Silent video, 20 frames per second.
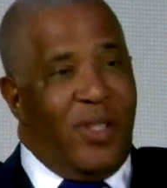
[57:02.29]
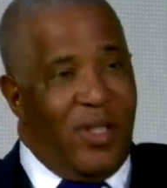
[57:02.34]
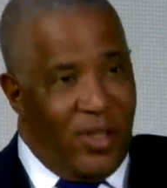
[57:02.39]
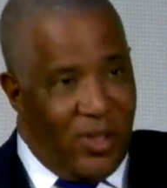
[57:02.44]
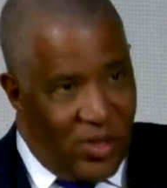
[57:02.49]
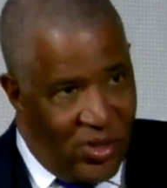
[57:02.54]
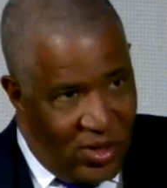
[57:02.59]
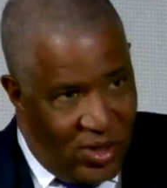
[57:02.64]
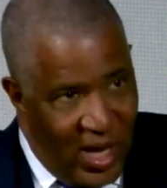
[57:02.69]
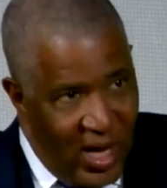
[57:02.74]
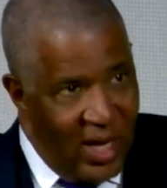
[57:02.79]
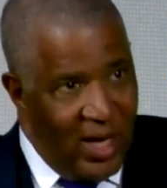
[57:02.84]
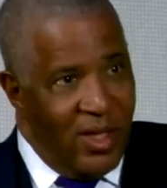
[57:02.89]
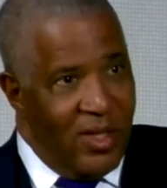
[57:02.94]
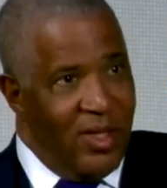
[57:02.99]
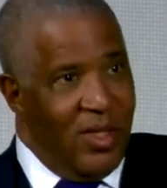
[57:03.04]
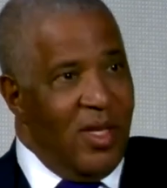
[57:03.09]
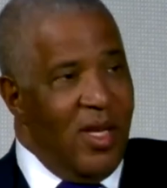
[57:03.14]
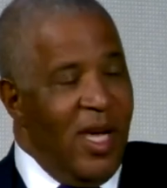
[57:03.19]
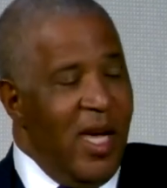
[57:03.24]
to the
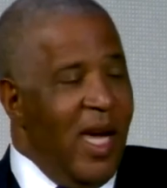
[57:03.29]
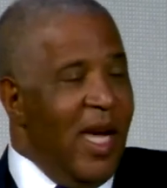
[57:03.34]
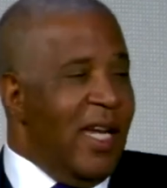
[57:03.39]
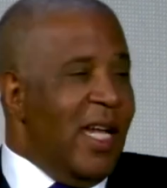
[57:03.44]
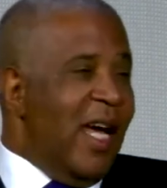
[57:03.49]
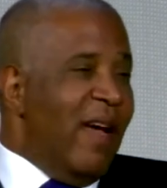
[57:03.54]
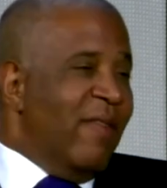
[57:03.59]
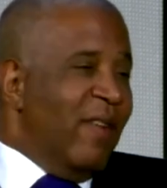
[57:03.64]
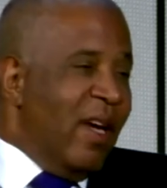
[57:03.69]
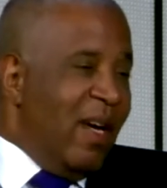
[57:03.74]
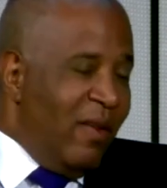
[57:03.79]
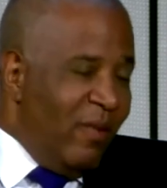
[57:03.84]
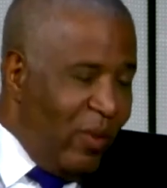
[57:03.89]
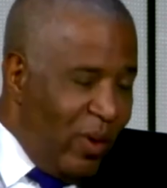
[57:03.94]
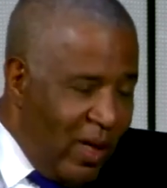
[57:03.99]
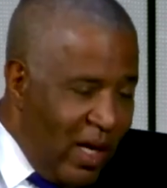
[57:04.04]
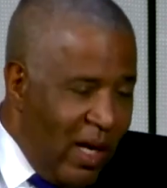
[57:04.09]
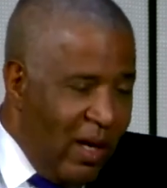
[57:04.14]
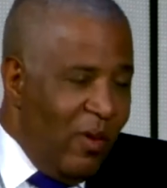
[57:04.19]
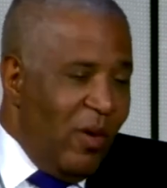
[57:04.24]
states and now I've got
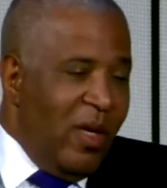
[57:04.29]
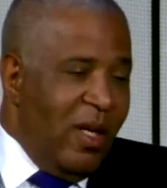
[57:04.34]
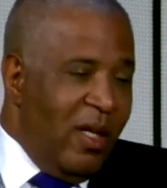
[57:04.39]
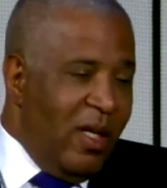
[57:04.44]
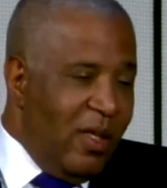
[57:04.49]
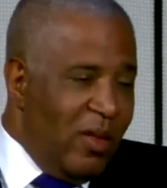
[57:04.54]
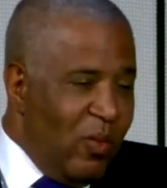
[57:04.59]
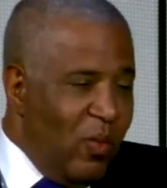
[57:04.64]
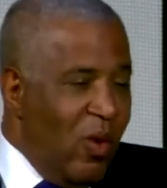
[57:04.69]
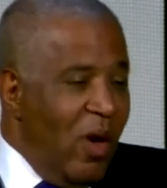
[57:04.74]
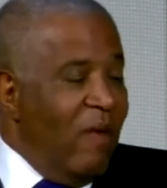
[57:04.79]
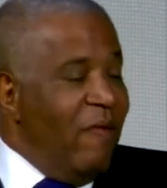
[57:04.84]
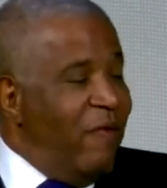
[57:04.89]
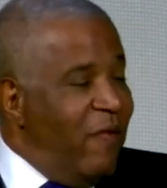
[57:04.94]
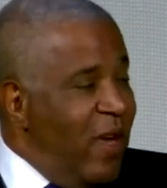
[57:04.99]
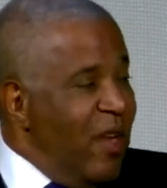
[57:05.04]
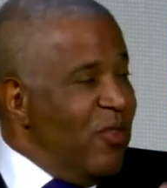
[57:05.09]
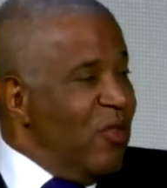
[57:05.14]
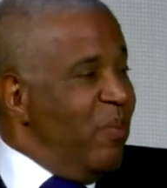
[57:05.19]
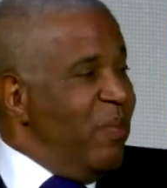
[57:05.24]
we got at least
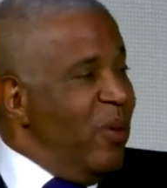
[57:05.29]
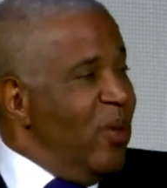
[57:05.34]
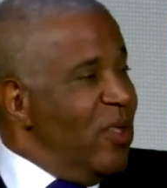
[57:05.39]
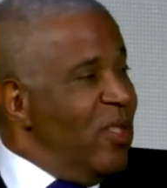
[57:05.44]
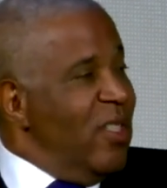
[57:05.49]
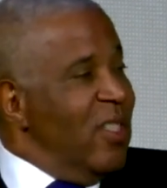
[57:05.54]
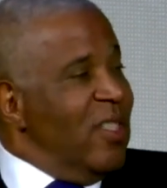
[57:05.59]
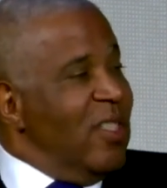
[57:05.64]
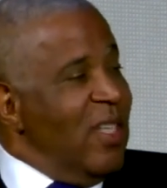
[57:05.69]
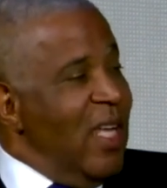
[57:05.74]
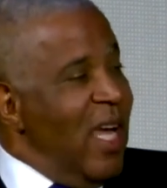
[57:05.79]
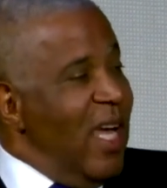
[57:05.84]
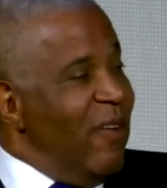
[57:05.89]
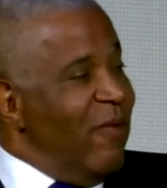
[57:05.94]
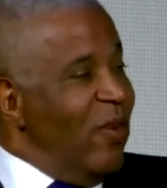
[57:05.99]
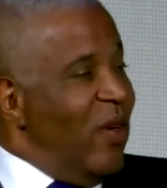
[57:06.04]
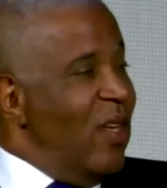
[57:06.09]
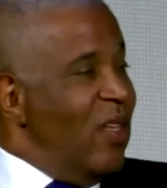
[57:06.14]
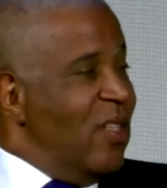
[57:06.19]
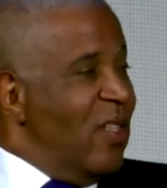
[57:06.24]
one federal person
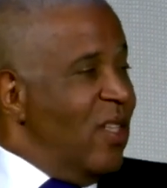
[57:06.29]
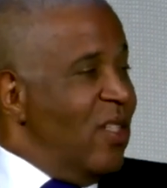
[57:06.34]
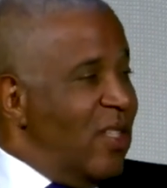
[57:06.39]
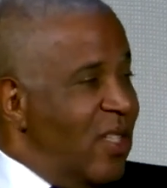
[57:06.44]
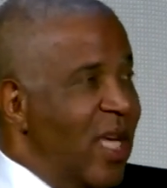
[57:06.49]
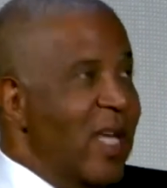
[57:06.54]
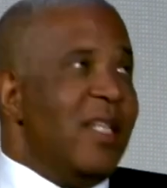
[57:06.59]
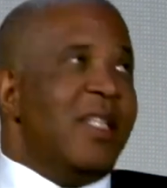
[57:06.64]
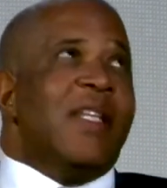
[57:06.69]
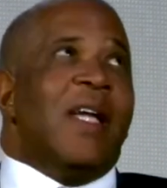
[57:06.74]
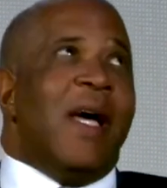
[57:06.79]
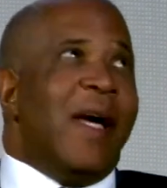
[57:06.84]
assigned for each of the states.